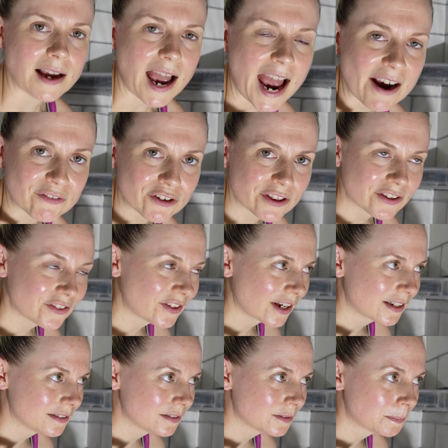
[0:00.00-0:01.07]
After the
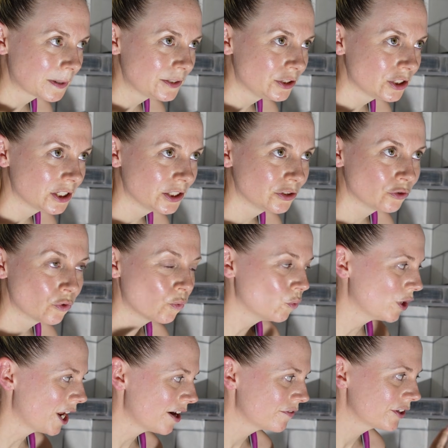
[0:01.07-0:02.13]
second sponging,
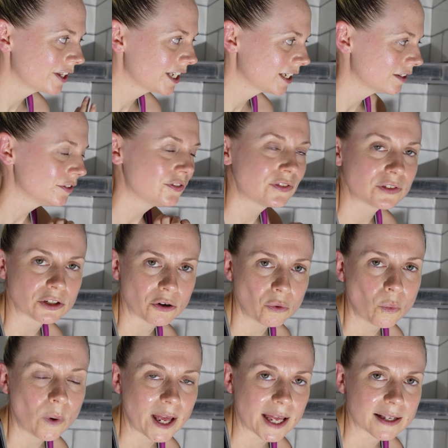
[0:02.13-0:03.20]
when everything is still
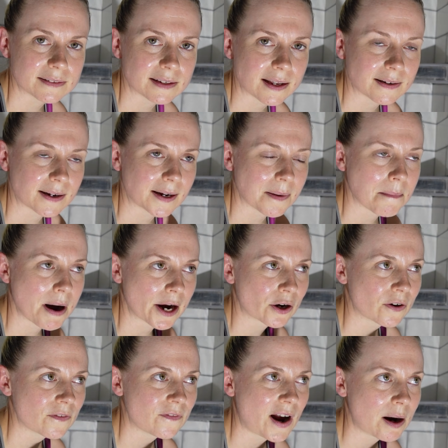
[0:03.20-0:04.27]
wet, I take a
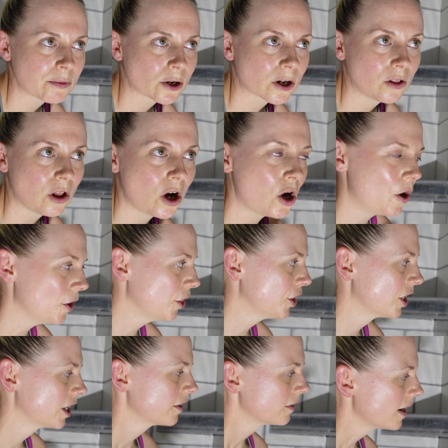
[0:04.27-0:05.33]
microfiber
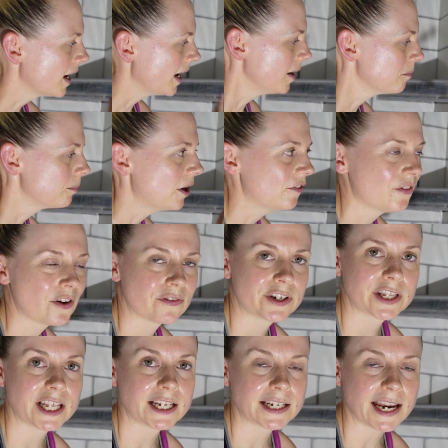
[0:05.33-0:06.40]
cloth and buff
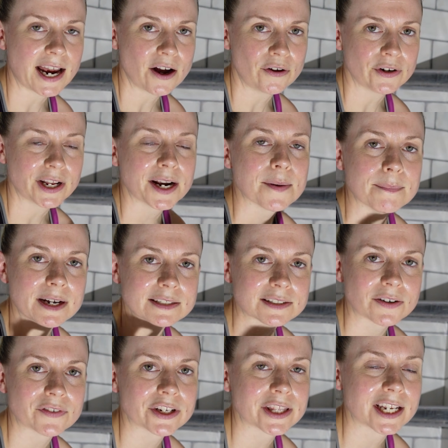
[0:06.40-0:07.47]
everything down, and it makes
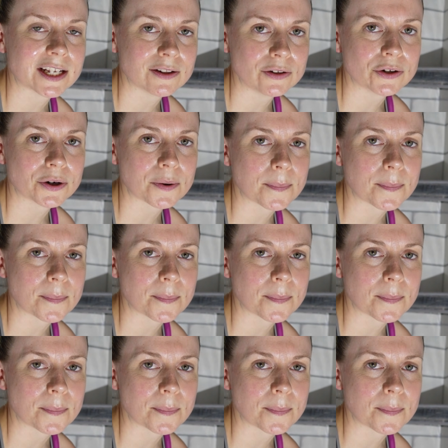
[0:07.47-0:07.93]
everything look